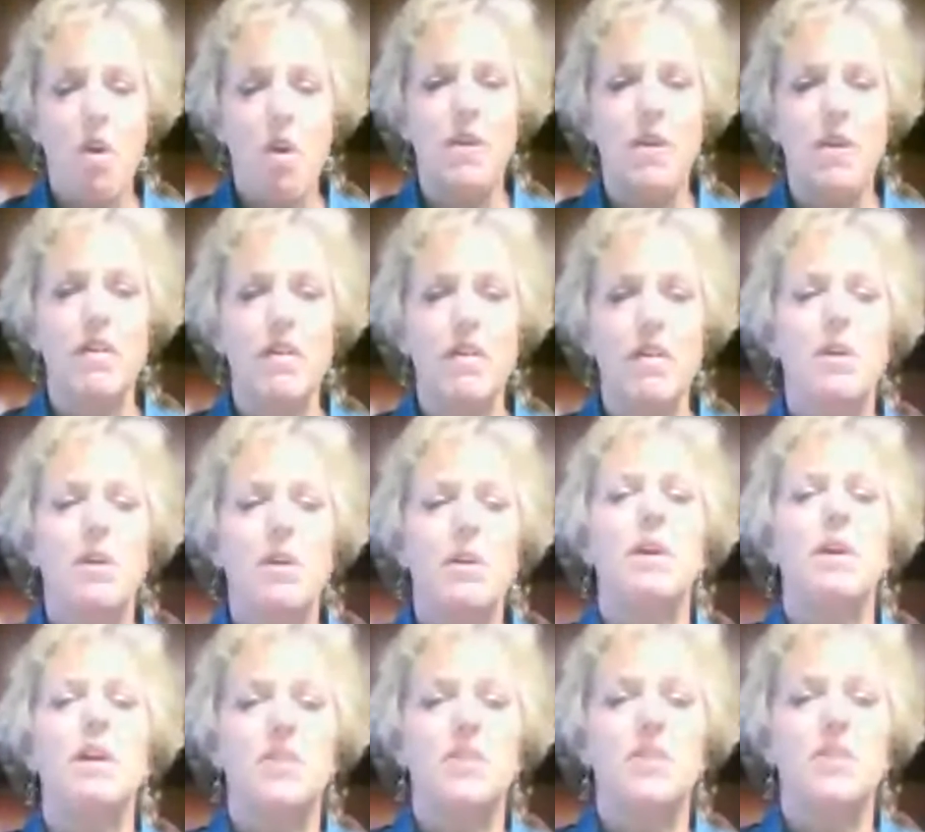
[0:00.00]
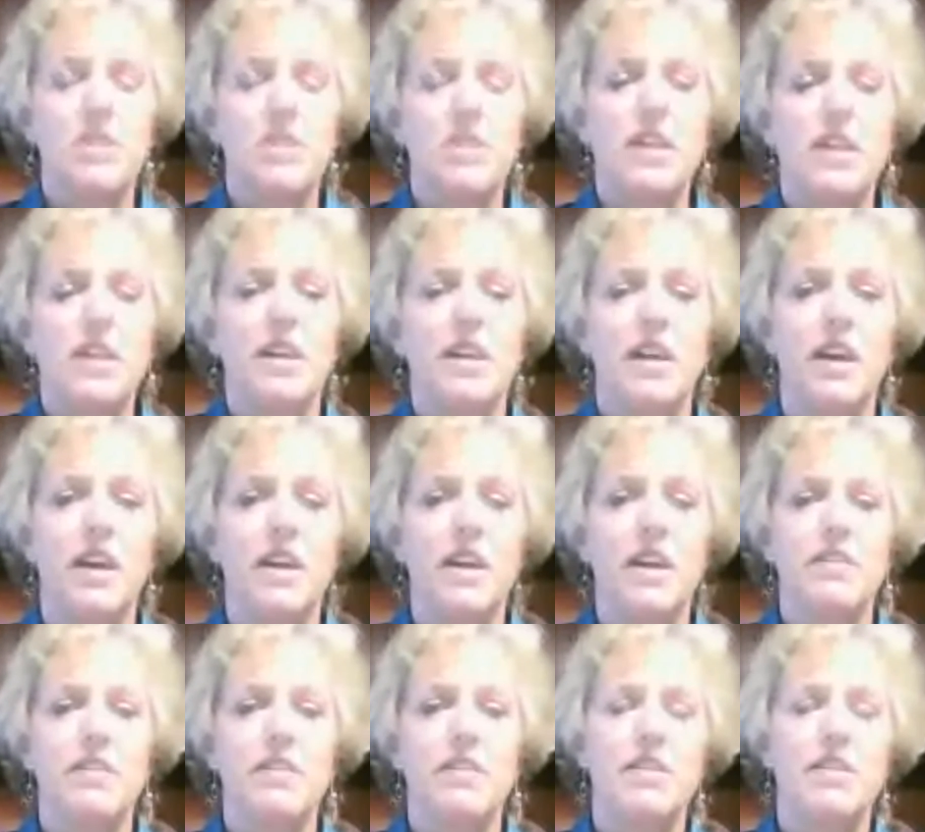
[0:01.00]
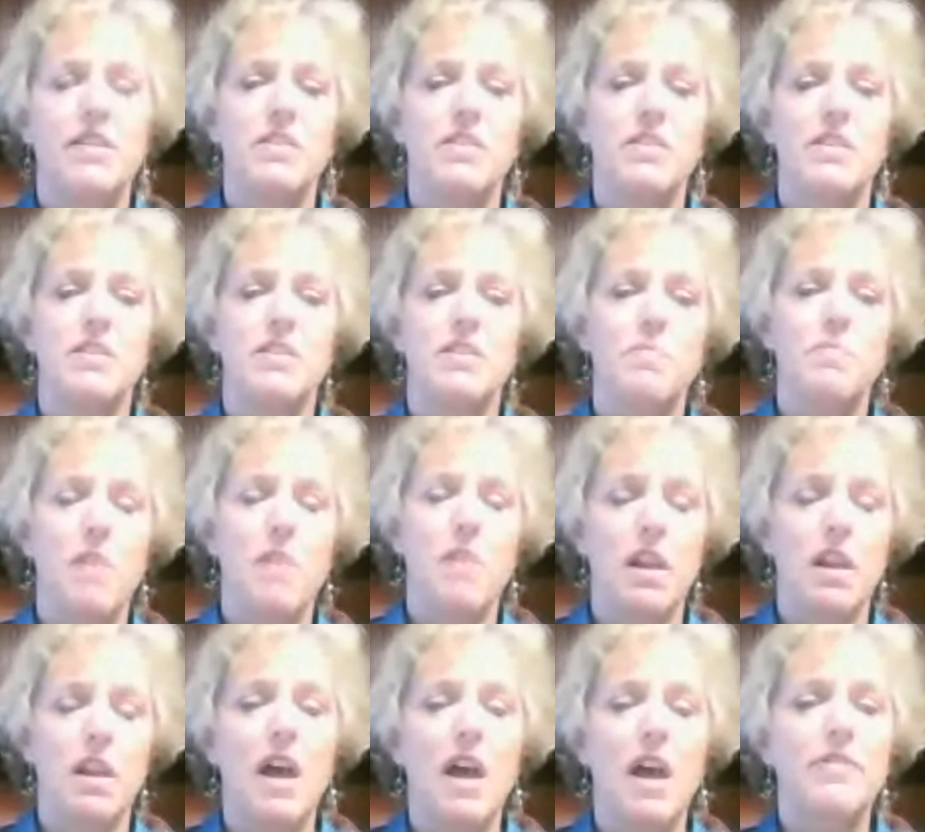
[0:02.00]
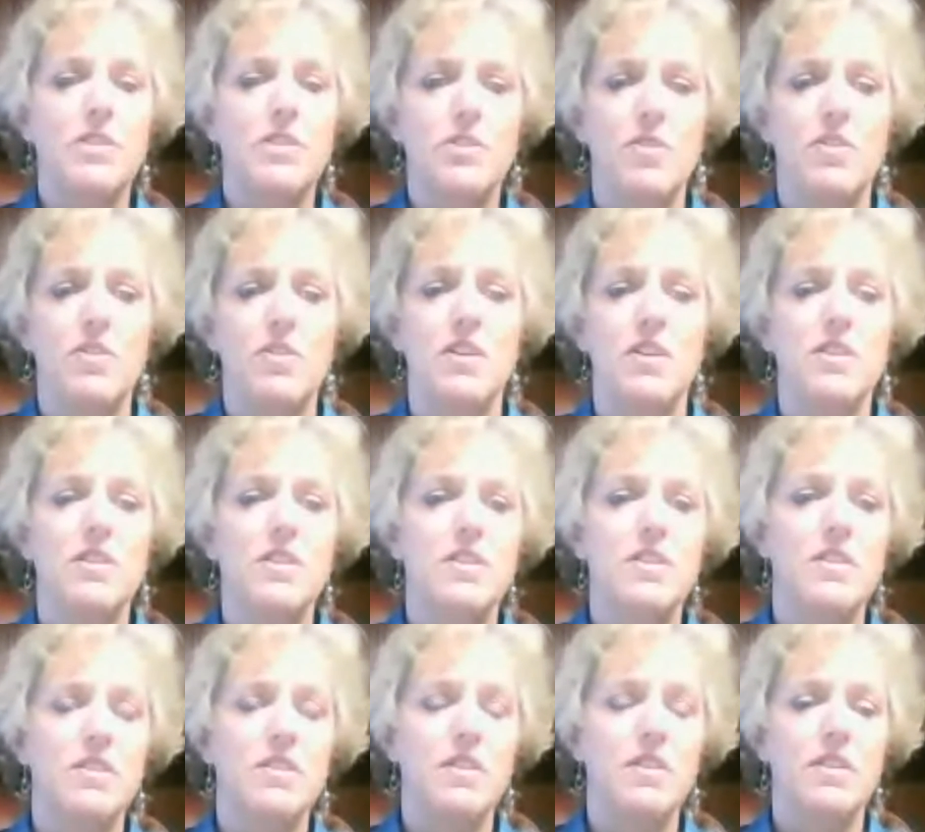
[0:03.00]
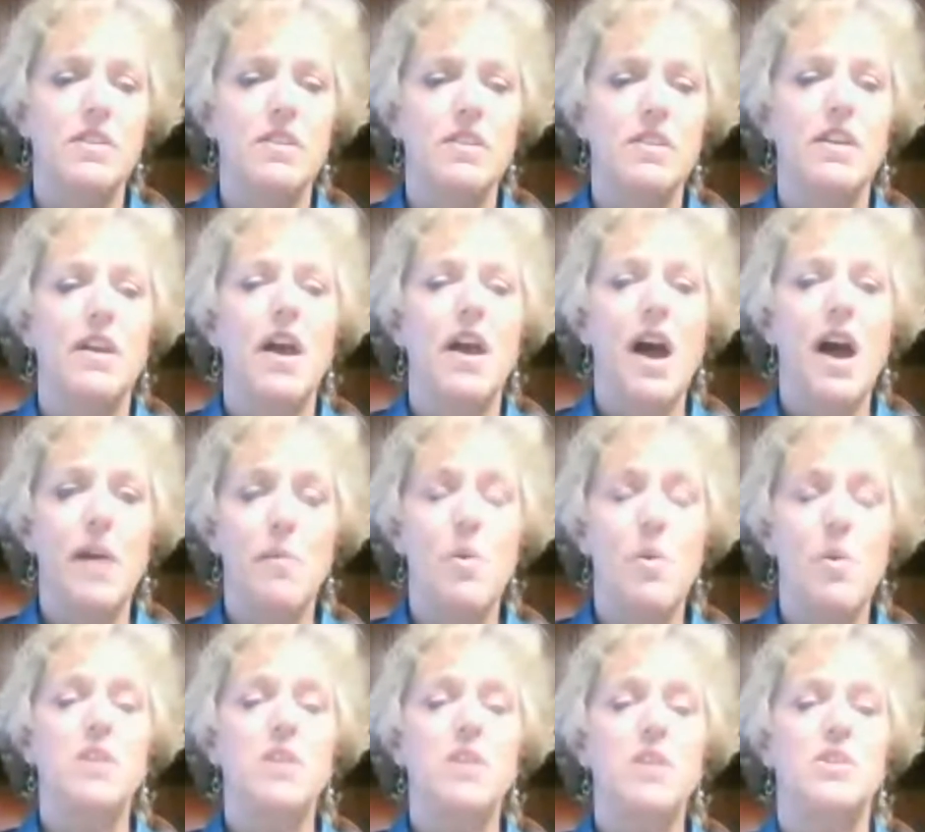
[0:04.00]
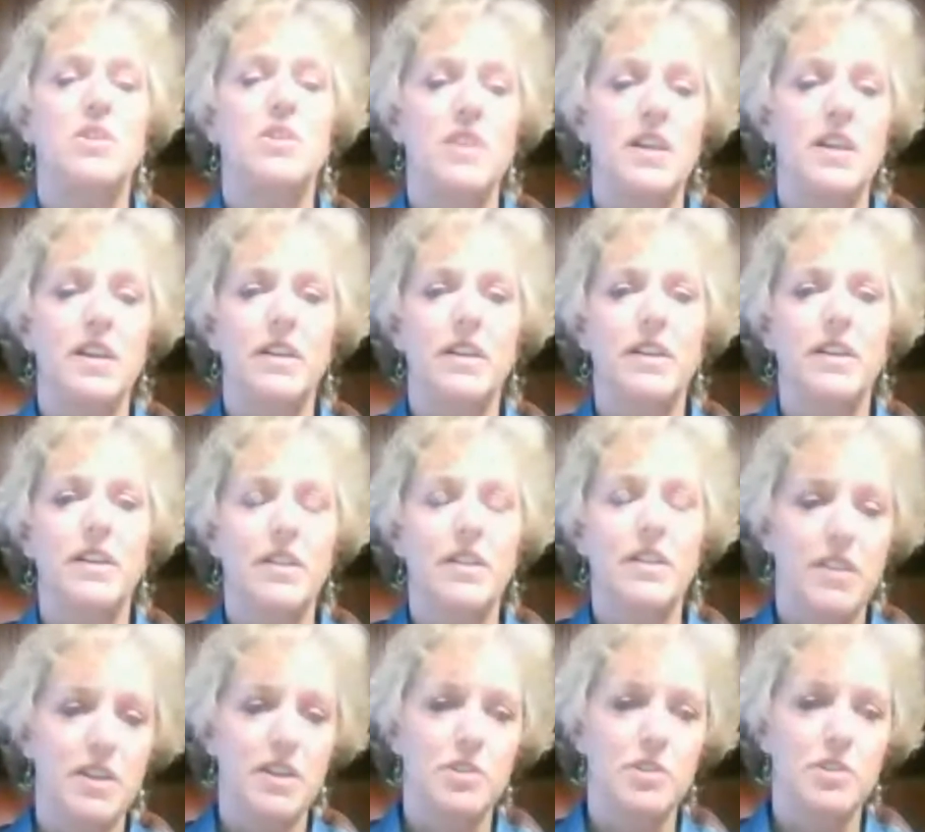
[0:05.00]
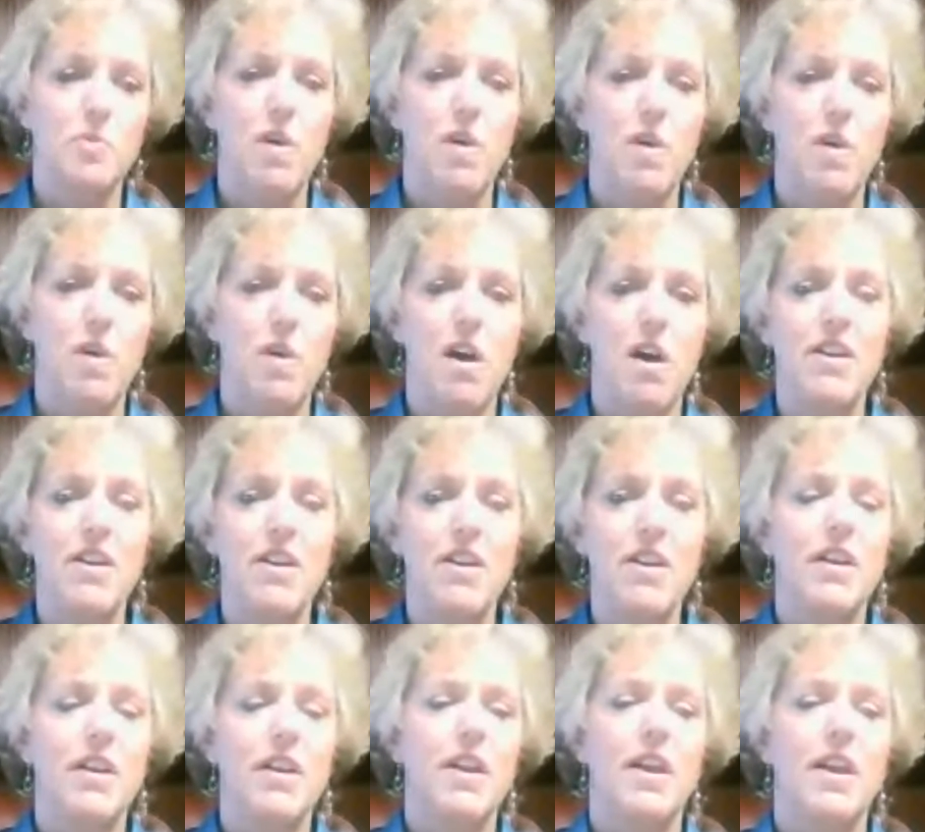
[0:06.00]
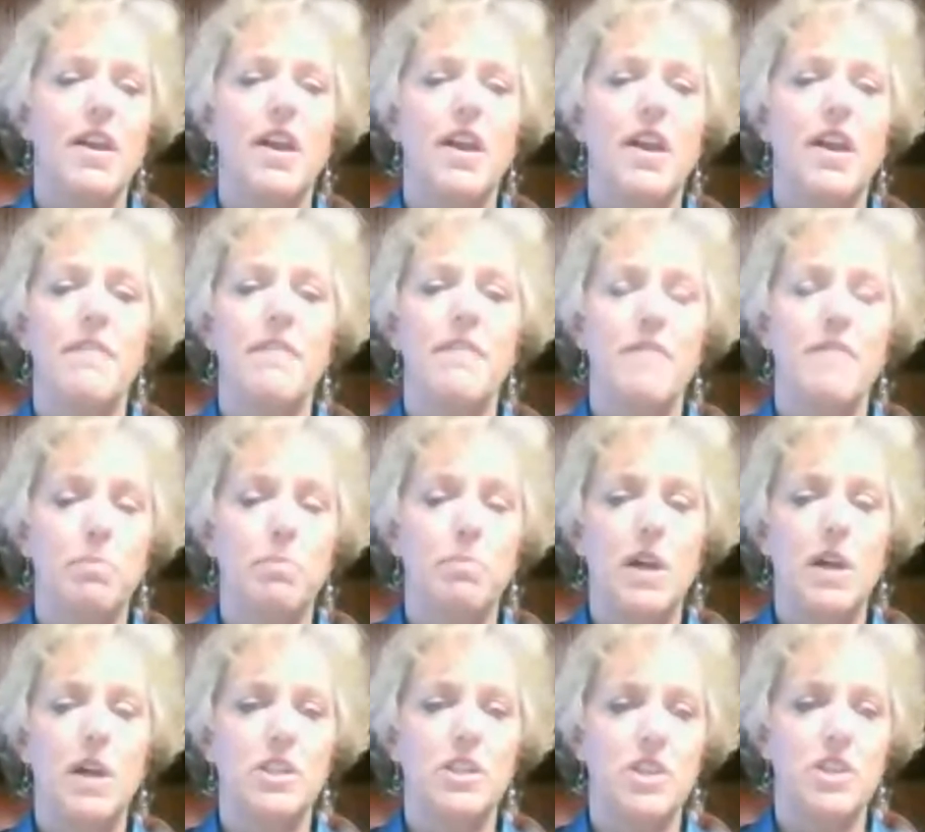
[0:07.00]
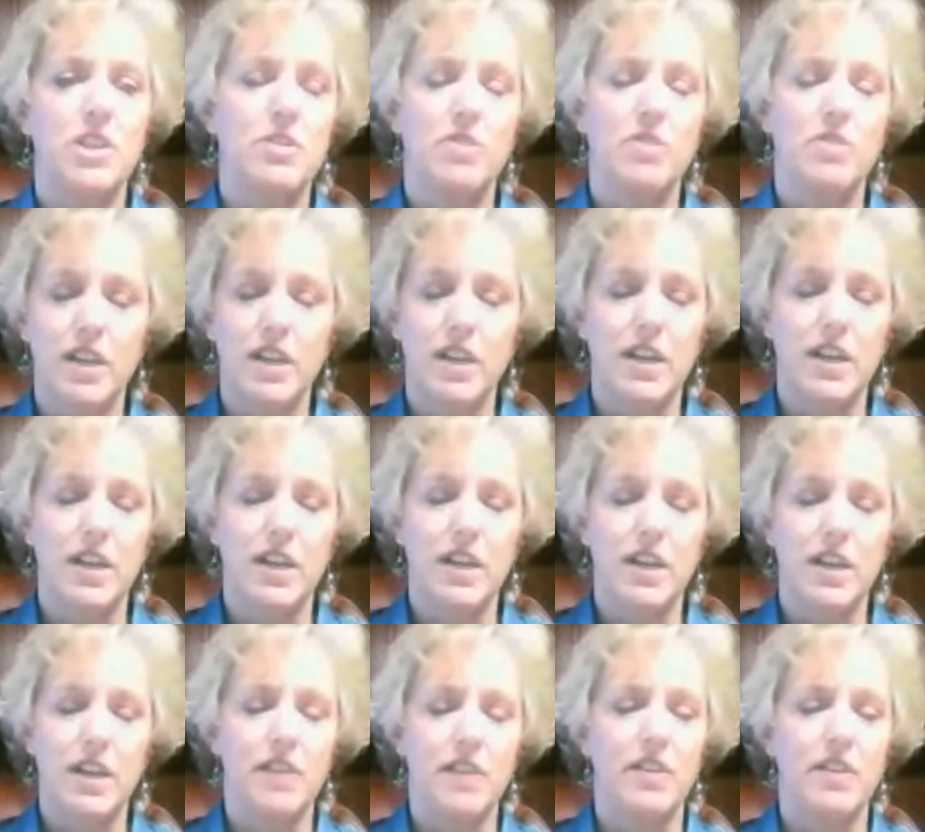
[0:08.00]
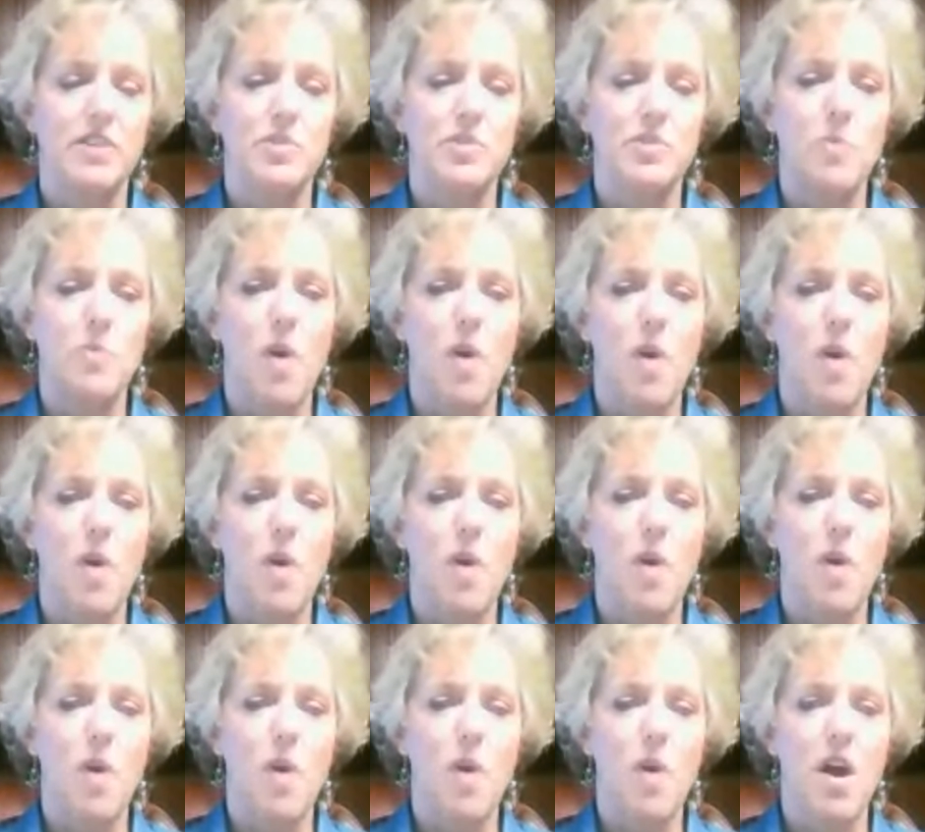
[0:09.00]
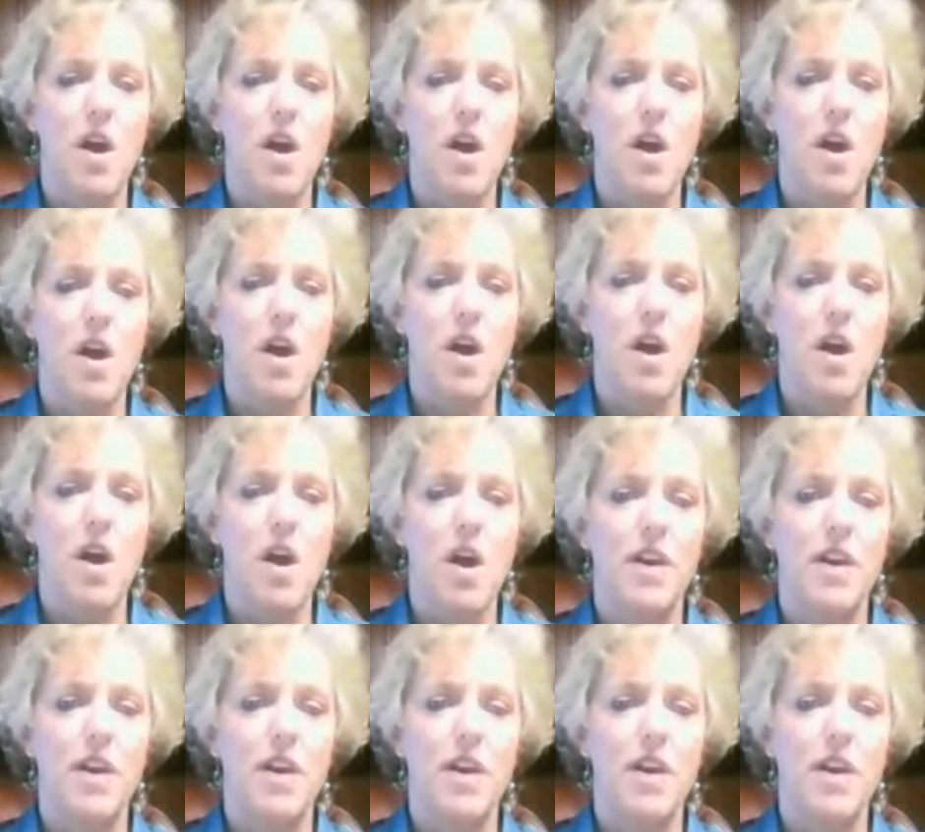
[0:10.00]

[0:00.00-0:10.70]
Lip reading: I have to drink water, but drink it, this is my life source. I want to drink this water, and I feel blessed drinking this water.